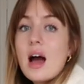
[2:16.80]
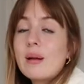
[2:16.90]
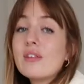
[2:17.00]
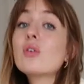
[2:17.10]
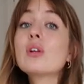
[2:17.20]

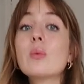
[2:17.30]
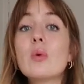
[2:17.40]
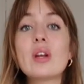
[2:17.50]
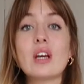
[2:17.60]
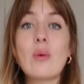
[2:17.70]
And I've already
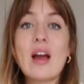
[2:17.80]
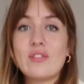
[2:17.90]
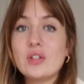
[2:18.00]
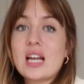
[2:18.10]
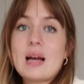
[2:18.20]
worn it quite
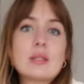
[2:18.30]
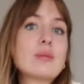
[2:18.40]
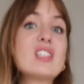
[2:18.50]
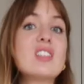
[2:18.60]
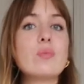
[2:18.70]
a few times.
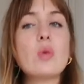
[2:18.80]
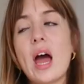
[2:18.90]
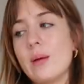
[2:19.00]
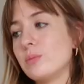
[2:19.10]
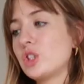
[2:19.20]
I'm
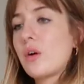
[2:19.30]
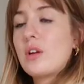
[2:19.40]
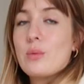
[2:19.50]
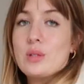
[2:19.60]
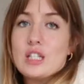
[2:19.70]
gonna show
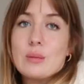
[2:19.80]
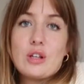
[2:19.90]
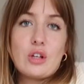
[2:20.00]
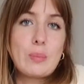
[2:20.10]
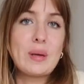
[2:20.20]
you with some of
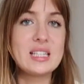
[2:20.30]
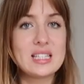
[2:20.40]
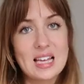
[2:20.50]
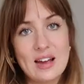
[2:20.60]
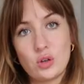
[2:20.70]
the other
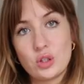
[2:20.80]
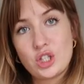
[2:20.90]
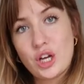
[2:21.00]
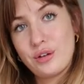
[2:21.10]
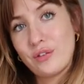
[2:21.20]
pieces that I've got to
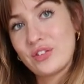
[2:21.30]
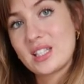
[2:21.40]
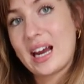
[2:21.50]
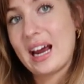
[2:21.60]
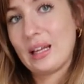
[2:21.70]
show you
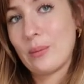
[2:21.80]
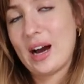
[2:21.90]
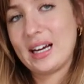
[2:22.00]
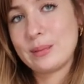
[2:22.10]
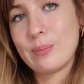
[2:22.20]
styling
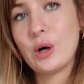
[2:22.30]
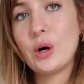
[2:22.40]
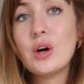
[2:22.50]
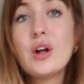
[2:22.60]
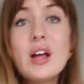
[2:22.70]
wise,
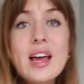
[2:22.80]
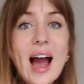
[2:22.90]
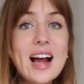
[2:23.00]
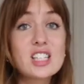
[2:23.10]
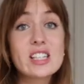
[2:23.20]
but
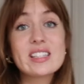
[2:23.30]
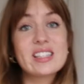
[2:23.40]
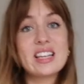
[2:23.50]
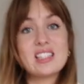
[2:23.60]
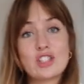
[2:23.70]
as you can
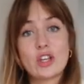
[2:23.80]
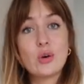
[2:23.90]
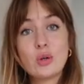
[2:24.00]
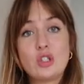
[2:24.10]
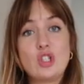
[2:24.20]
see, it's
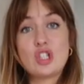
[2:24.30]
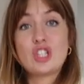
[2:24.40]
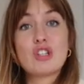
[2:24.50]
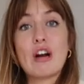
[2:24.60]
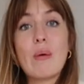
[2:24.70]
so good to
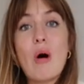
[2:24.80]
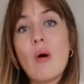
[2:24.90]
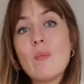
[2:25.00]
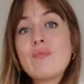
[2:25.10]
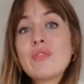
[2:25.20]
just throw
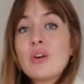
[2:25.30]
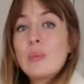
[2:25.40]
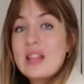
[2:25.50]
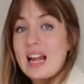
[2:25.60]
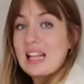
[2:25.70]
on
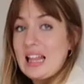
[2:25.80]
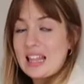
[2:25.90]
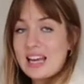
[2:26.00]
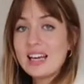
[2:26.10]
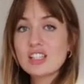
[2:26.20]
with
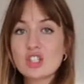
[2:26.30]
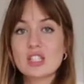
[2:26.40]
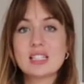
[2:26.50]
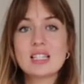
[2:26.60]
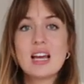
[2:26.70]
anything and
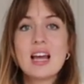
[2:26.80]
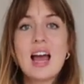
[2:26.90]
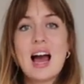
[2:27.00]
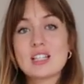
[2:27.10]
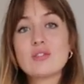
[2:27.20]
just
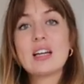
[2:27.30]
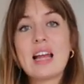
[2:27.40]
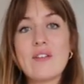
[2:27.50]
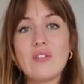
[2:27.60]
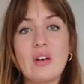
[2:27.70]
has a
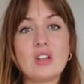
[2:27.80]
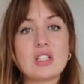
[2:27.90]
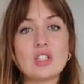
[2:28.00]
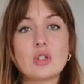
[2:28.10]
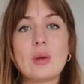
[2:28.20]
really
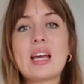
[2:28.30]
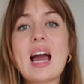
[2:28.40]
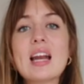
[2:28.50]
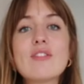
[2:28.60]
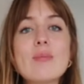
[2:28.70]
effortless look to it. It
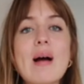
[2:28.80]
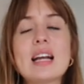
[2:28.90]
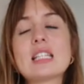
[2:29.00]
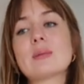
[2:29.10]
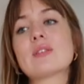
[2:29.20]
kind of
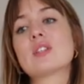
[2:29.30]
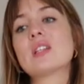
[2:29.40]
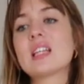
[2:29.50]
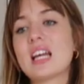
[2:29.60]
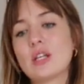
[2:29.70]
reminds me of
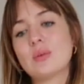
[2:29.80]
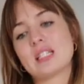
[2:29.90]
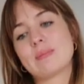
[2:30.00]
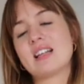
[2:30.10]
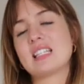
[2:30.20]
something that you'd
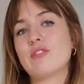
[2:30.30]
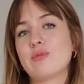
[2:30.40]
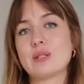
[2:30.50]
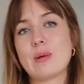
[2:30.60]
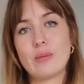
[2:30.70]
expect to see
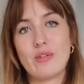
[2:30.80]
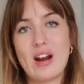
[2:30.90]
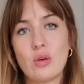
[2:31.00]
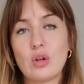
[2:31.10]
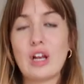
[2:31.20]
from Isabel
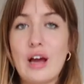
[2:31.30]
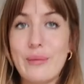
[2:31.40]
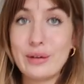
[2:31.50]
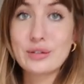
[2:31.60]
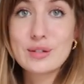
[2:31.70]
Morant or
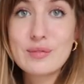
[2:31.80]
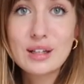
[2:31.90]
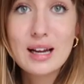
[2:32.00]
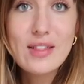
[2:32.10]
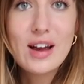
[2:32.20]
Chloe or
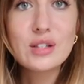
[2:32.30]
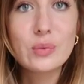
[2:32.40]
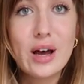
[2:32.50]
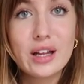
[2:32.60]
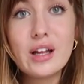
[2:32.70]
something like that as
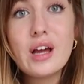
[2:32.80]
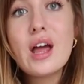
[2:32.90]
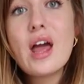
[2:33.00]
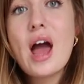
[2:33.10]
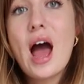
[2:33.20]
well.
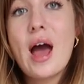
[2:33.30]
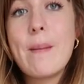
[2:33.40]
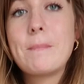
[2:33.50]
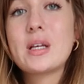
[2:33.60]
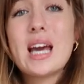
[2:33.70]

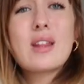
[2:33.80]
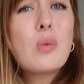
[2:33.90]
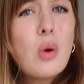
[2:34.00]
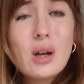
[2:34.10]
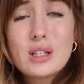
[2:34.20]
But yeah, the
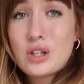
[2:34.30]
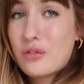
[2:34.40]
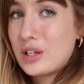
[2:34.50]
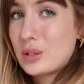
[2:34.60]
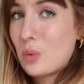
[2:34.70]
quality
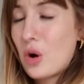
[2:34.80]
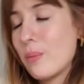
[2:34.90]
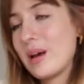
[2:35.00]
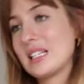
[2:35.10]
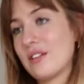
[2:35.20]
of it is
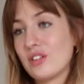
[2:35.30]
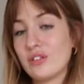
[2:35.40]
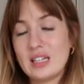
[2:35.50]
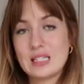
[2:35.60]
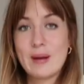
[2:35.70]
what makes it feel
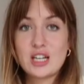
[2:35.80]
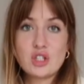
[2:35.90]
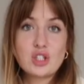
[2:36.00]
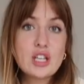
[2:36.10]
really special.